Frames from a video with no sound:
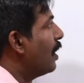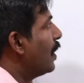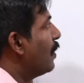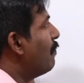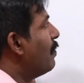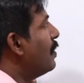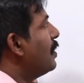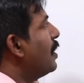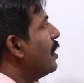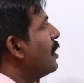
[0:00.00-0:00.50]

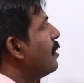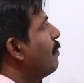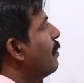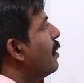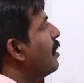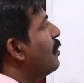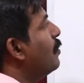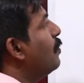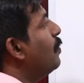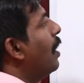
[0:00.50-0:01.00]
with
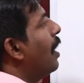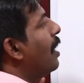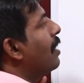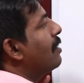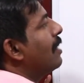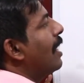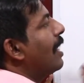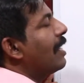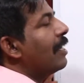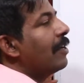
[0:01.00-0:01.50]
respect to
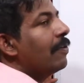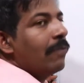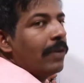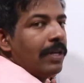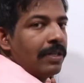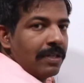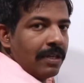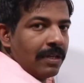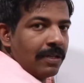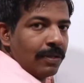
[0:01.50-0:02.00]
sine
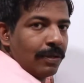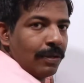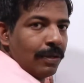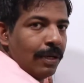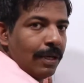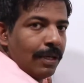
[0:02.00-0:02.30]
inverse x.